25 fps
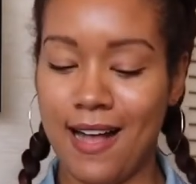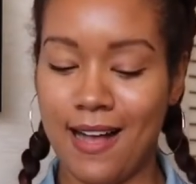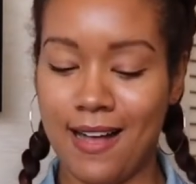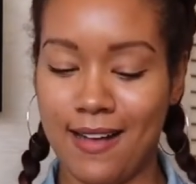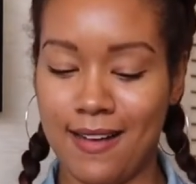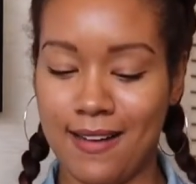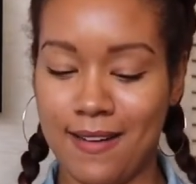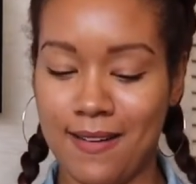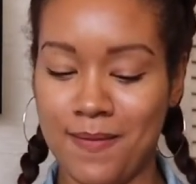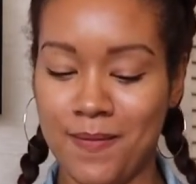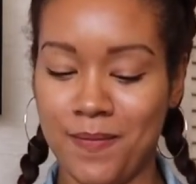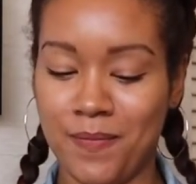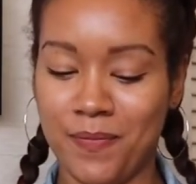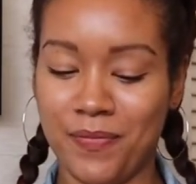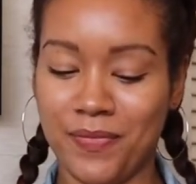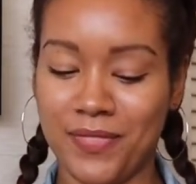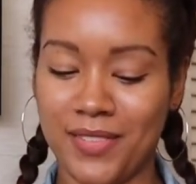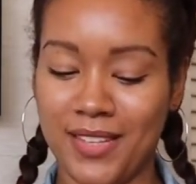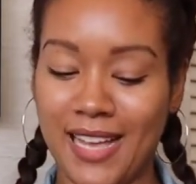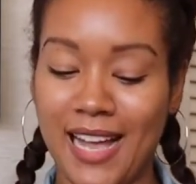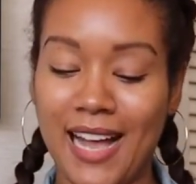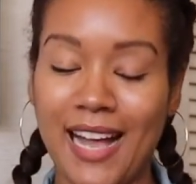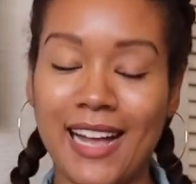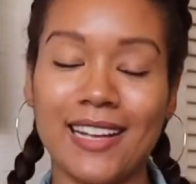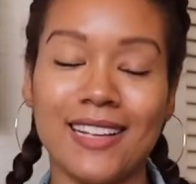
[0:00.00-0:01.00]
um,
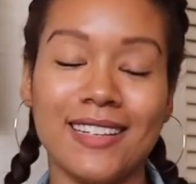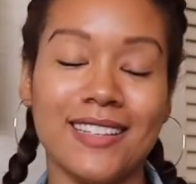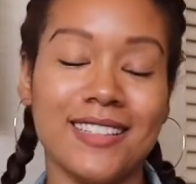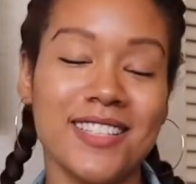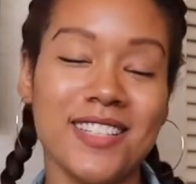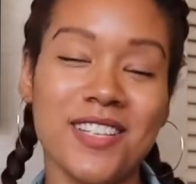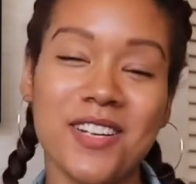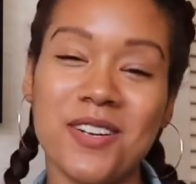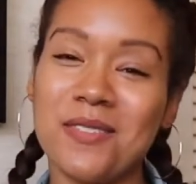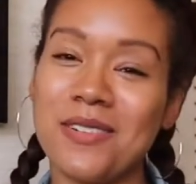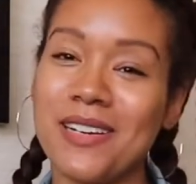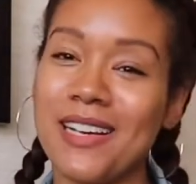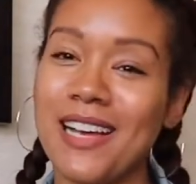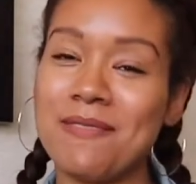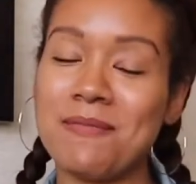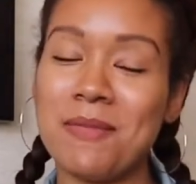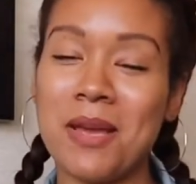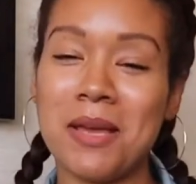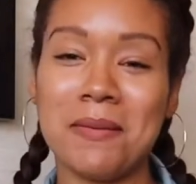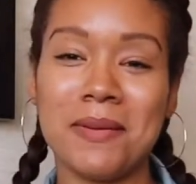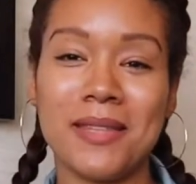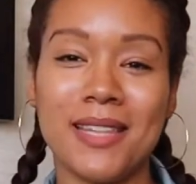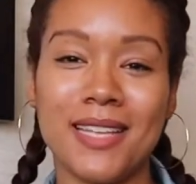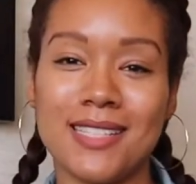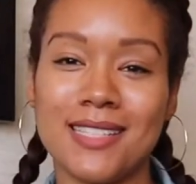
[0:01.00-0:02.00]
I, you know what,
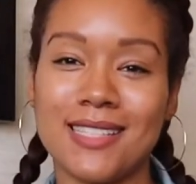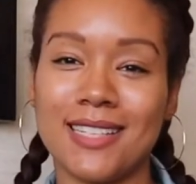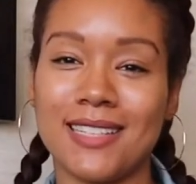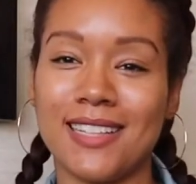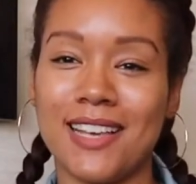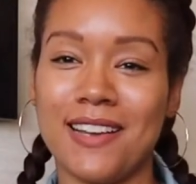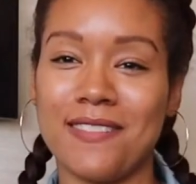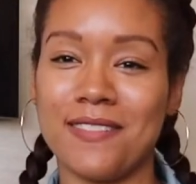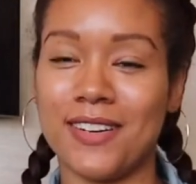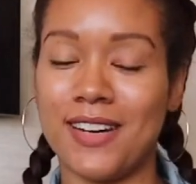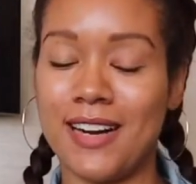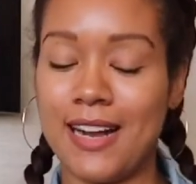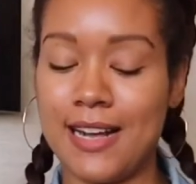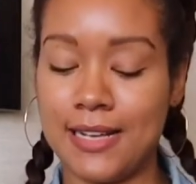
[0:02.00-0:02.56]
maybe that's clever.